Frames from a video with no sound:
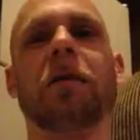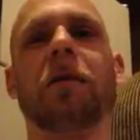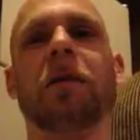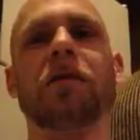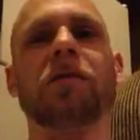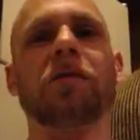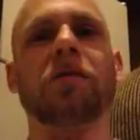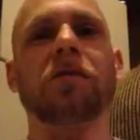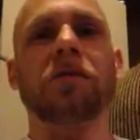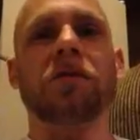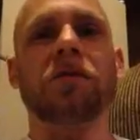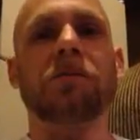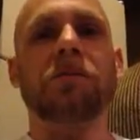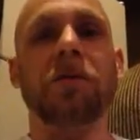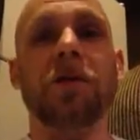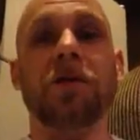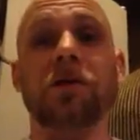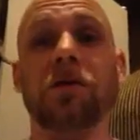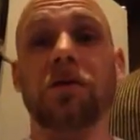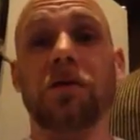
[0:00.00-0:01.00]
I might as well just
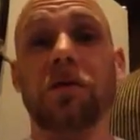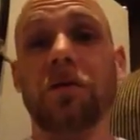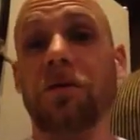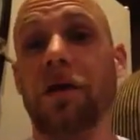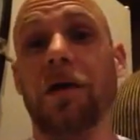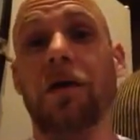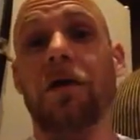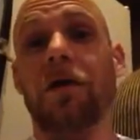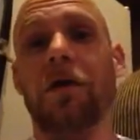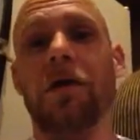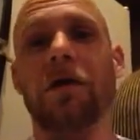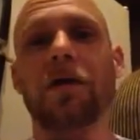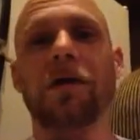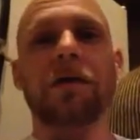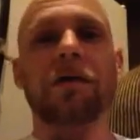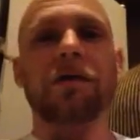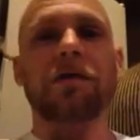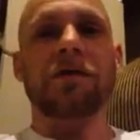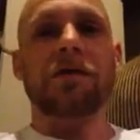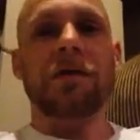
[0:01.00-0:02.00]
be a shooting guard,
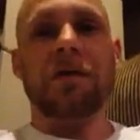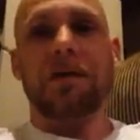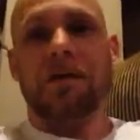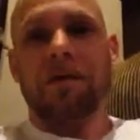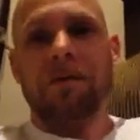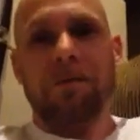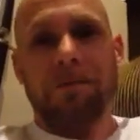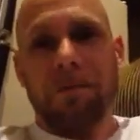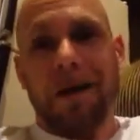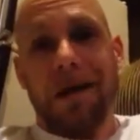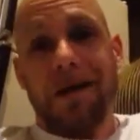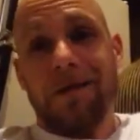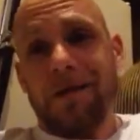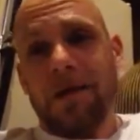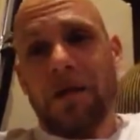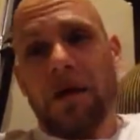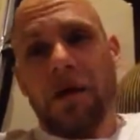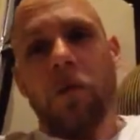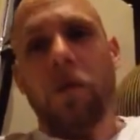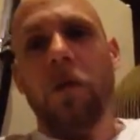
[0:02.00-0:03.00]
because that's
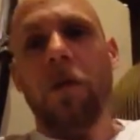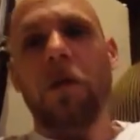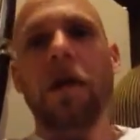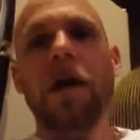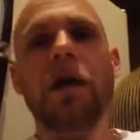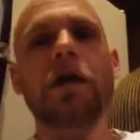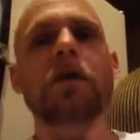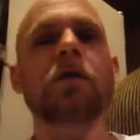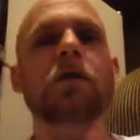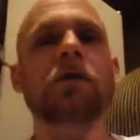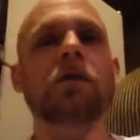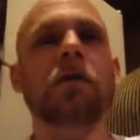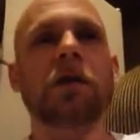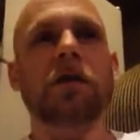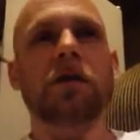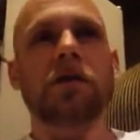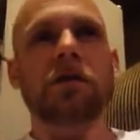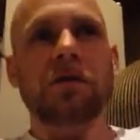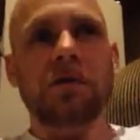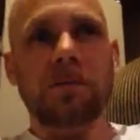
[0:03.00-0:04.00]
basically what they do, is
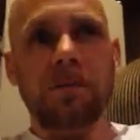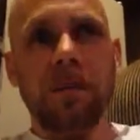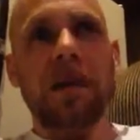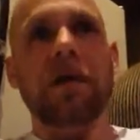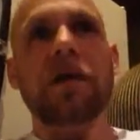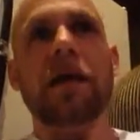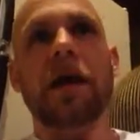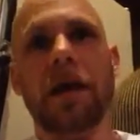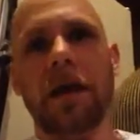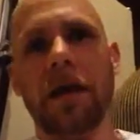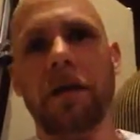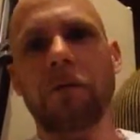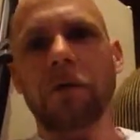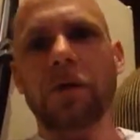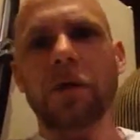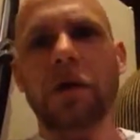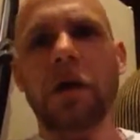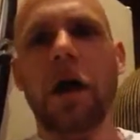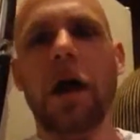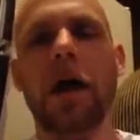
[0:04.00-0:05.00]
they take
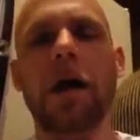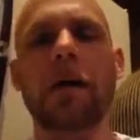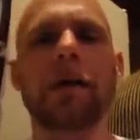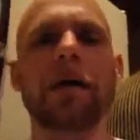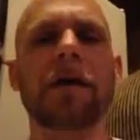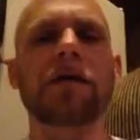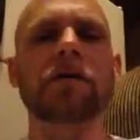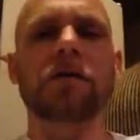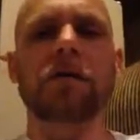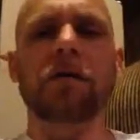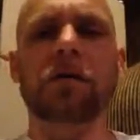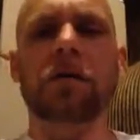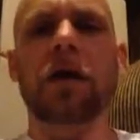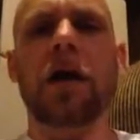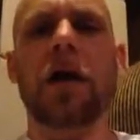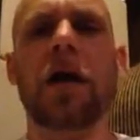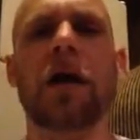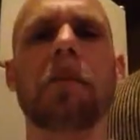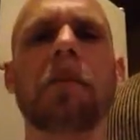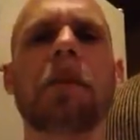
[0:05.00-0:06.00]
every shot. That's their
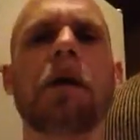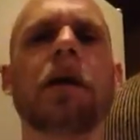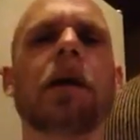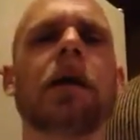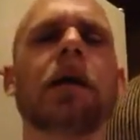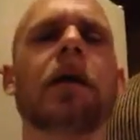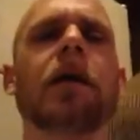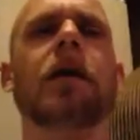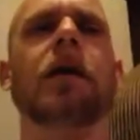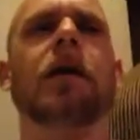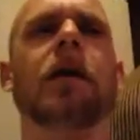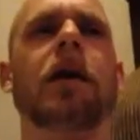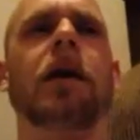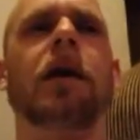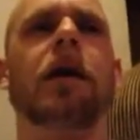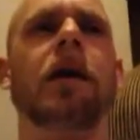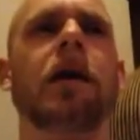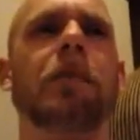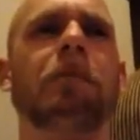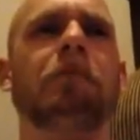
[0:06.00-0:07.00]
job.
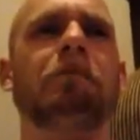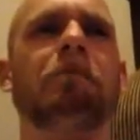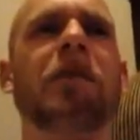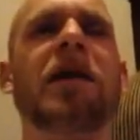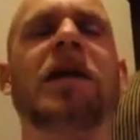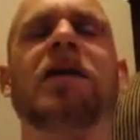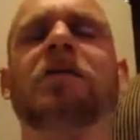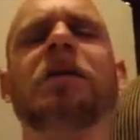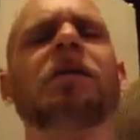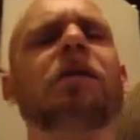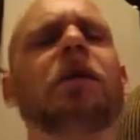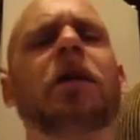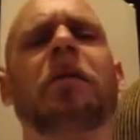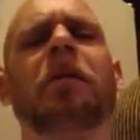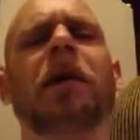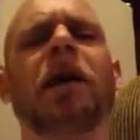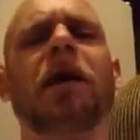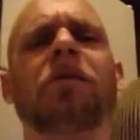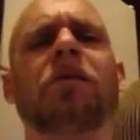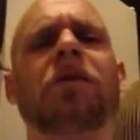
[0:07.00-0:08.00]
Makes me very
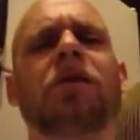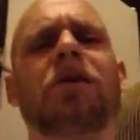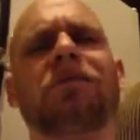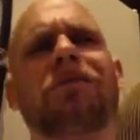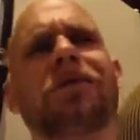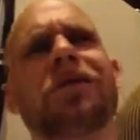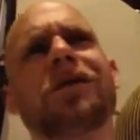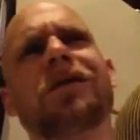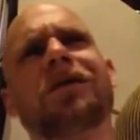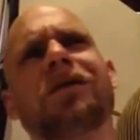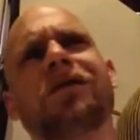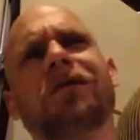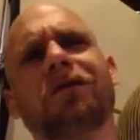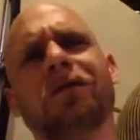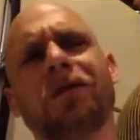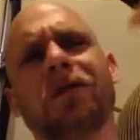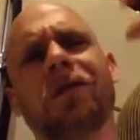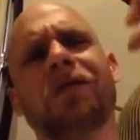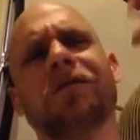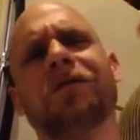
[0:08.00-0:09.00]
mad when you get the
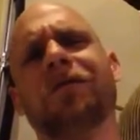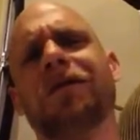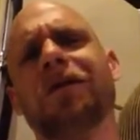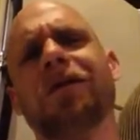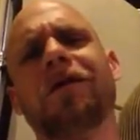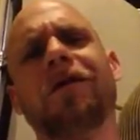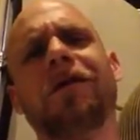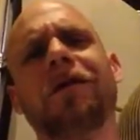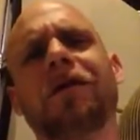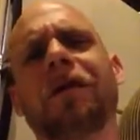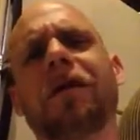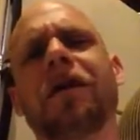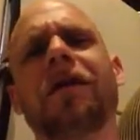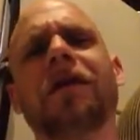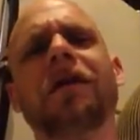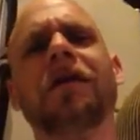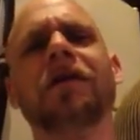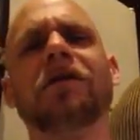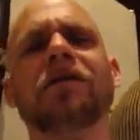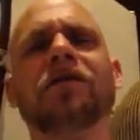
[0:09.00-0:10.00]
Twitter feed on
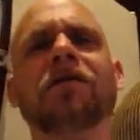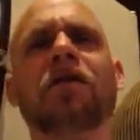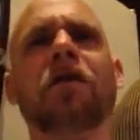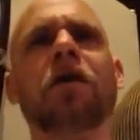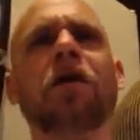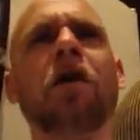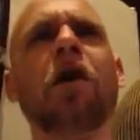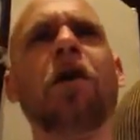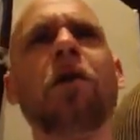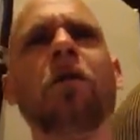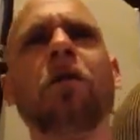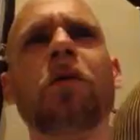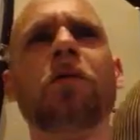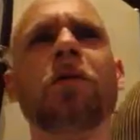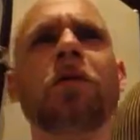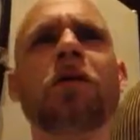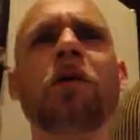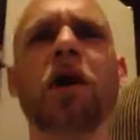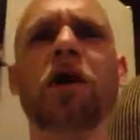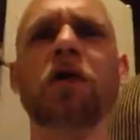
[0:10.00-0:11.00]
there, and it's like, oh, it would have
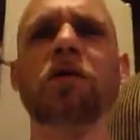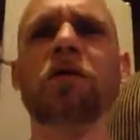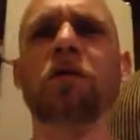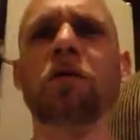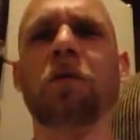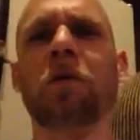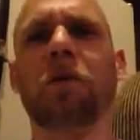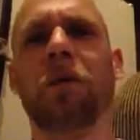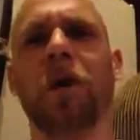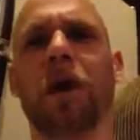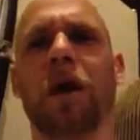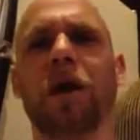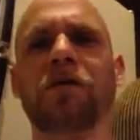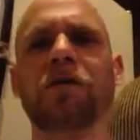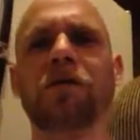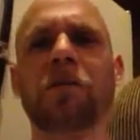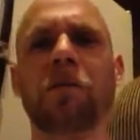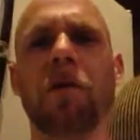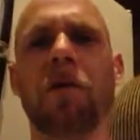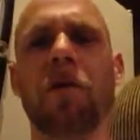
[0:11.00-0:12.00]
been nice if you would have
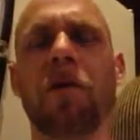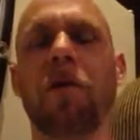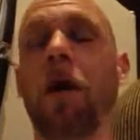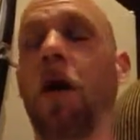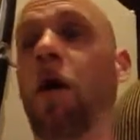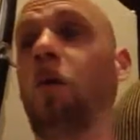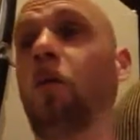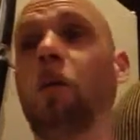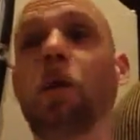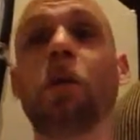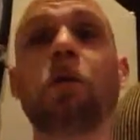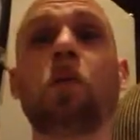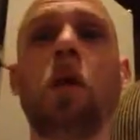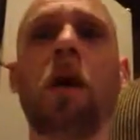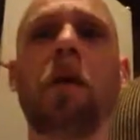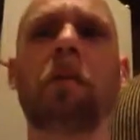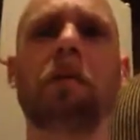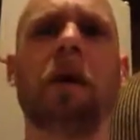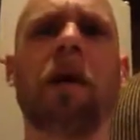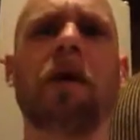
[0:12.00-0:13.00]
passed the ball. Oh, we
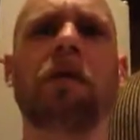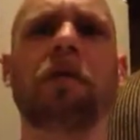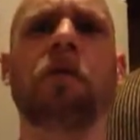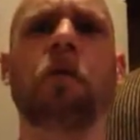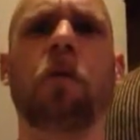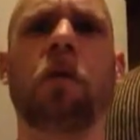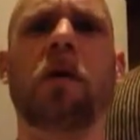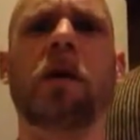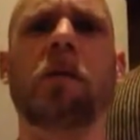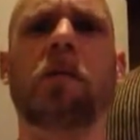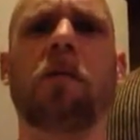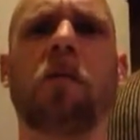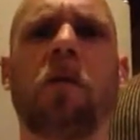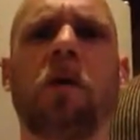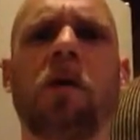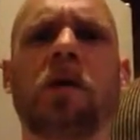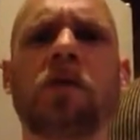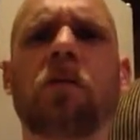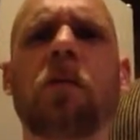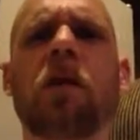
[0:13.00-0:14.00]
won by 40
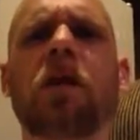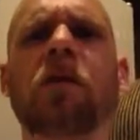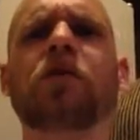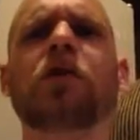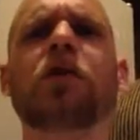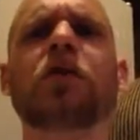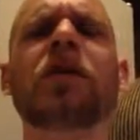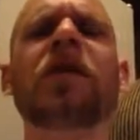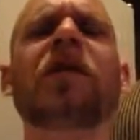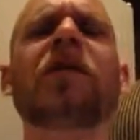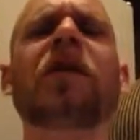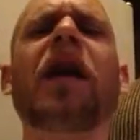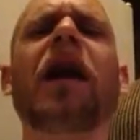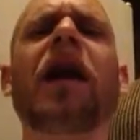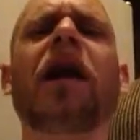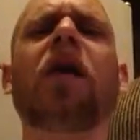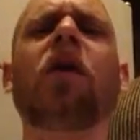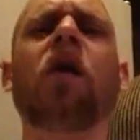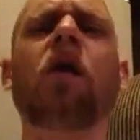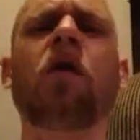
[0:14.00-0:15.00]
points. Why don't you get the
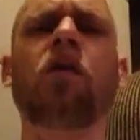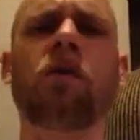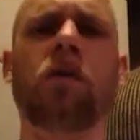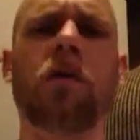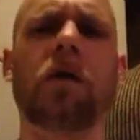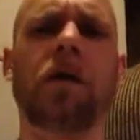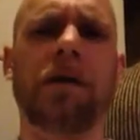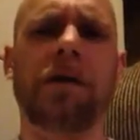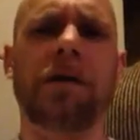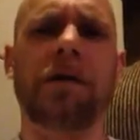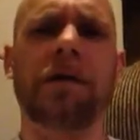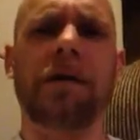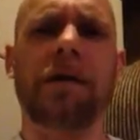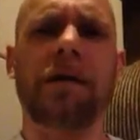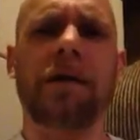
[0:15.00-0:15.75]
hell over it?